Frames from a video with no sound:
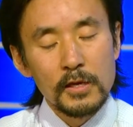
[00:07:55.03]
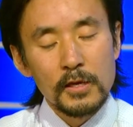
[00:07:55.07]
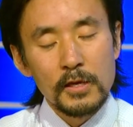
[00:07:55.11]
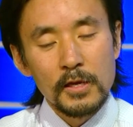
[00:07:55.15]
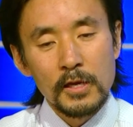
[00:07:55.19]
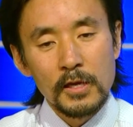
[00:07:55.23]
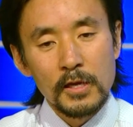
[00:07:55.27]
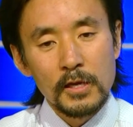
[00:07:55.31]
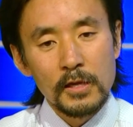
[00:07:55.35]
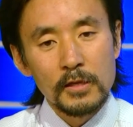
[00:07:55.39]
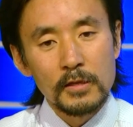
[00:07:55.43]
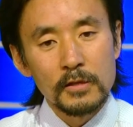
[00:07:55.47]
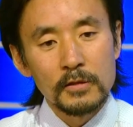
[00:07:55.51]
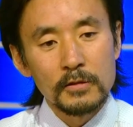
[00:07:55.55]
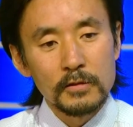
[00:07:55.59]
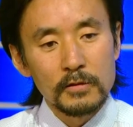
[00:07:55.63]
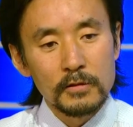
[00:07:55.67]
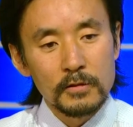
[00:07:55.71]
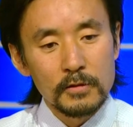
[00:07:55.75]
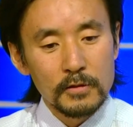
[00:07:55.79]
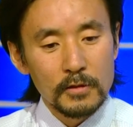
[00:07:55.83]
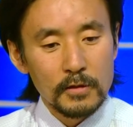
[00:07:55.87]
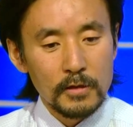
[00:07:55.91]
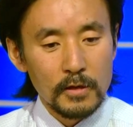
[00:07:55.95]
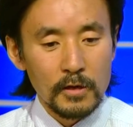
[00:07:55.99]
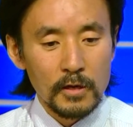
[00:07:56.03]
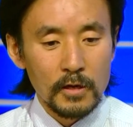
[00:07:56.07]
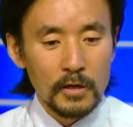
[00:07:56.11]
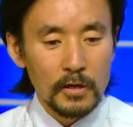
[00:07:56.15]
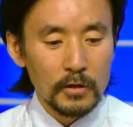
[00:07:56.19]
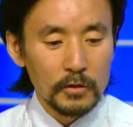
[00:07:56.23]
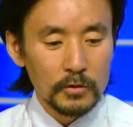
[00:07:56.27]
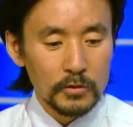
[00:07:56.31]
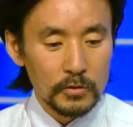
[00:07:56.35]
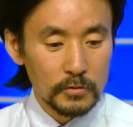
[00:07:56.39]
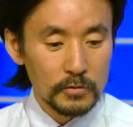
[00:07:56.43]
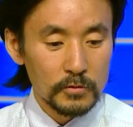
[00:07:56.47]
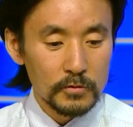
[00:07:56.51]
and
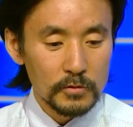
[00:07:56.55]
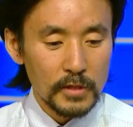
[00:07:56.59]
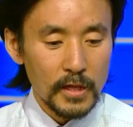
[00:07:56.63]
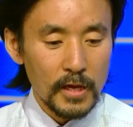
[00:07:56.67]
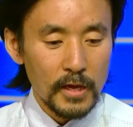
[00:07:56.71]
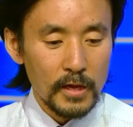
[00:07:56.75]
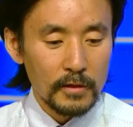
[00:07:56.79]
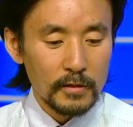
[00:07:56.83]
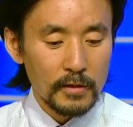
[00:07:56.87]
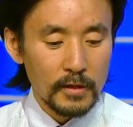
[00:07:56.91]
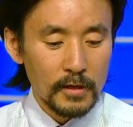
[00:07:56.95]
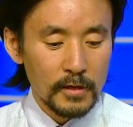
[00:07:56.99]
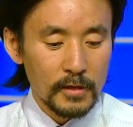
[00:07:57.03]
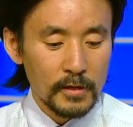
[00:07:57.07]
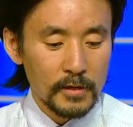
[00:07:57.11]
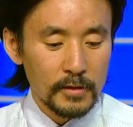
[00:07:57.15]
to do that,